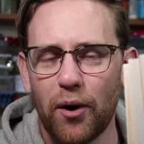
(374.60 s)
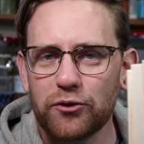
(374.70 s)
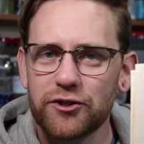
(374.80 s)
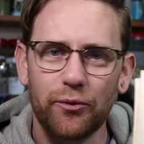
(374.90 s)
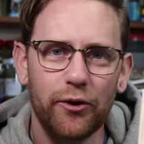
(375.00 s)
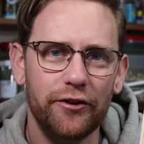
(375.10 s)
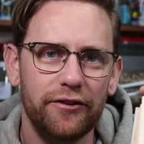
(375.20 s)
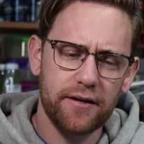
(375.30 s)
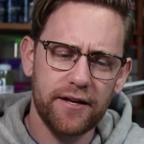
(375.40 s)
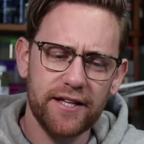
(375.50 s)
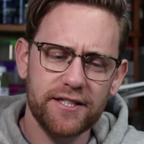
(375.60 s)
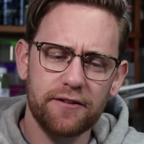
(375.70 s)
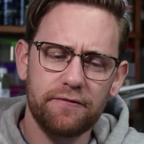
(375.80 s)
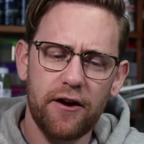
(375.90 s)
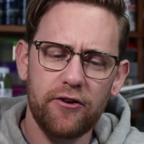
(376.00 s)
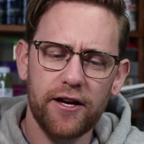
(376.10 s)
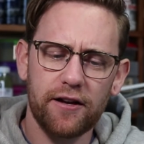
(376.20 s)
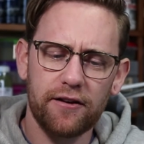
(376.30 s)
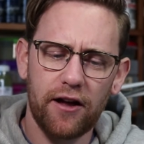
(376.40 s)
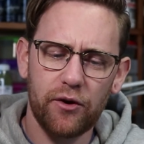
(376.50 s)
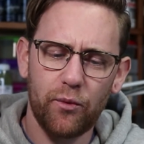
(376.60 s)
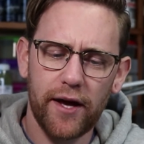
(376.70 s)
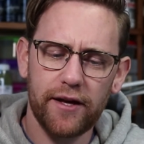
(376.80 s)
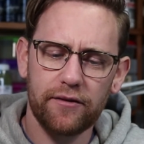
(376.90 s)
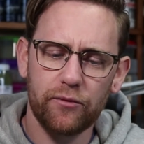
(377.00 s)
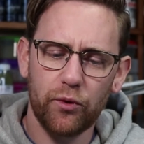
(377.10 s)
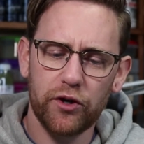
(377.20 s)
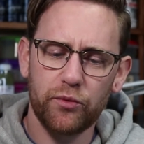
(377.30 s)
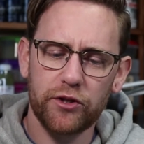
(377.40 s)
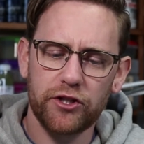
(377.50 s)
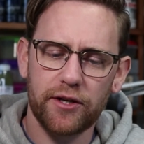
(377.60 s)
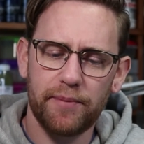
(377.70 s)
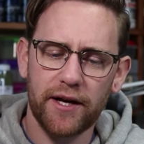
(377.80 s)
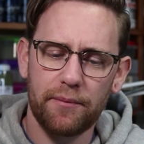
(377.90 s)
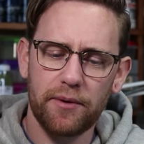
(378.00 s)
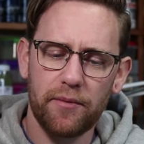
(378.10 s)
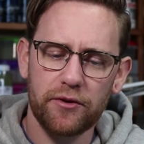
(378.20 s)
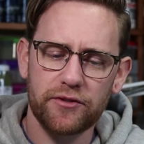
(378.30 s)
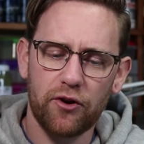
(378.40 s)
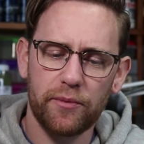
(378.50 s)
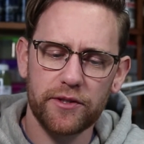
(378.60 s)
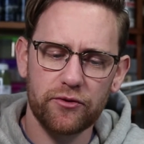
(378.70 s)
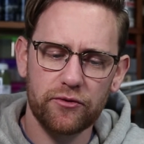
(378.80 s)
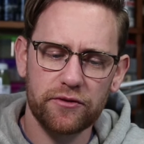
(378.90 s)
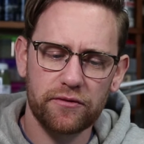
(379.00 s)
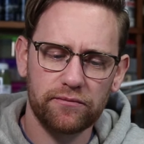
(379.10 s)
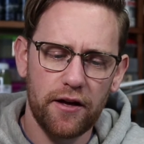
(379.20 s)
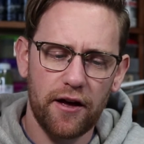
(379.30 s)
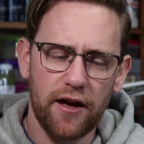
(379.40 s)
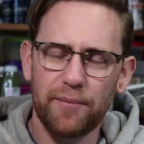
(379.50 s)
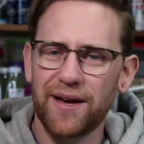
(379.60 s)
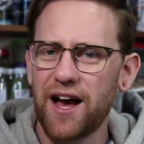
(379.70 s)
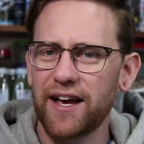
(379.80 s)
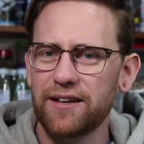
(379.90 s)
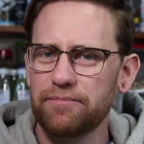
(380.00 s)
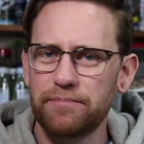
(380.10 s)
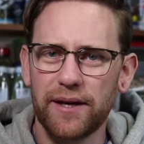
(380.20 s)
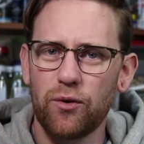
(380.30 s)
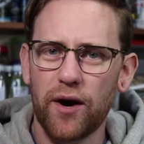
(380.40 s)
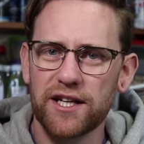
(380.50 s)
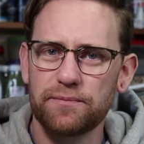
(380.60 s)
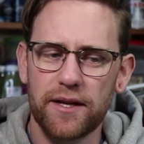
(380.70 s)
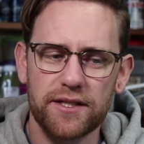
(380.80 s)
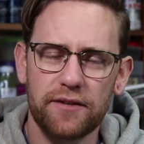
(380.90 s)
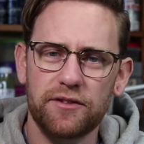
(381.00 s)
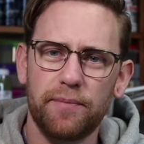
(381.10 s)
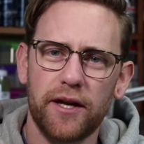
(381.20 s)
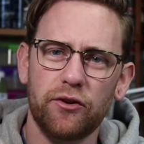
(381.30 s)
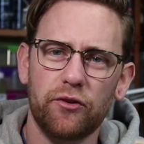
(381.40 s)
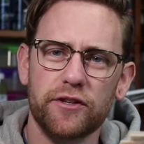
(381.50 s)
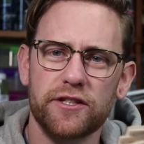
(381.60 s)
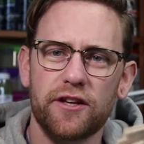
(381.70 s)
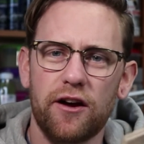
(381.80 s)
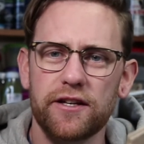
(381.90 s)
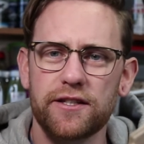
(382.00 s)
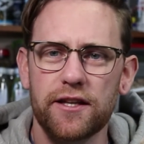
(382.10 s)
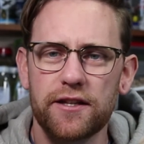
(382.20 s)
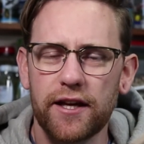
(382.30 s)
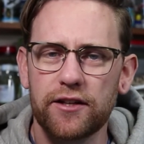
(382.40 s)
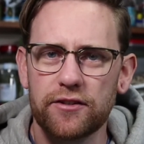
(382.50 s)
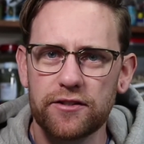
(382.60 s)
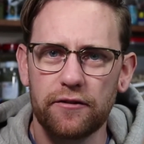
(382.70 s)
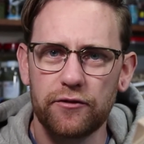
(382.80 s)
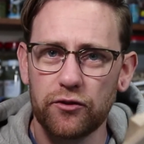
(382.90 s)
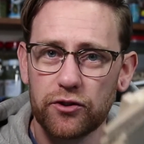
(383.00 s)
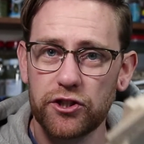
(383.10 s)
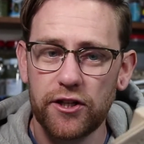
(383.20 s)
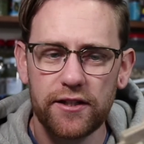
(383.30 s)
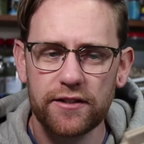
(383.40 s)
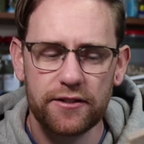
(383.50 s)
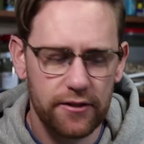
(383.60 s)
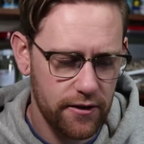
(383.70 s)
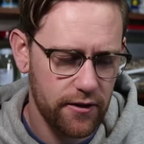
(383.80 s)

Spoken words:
balsa wood. This is a very lightweight wood which you can pick up in most hobby stores. Can be quite expensive depending on the size and the thickness of your sheets.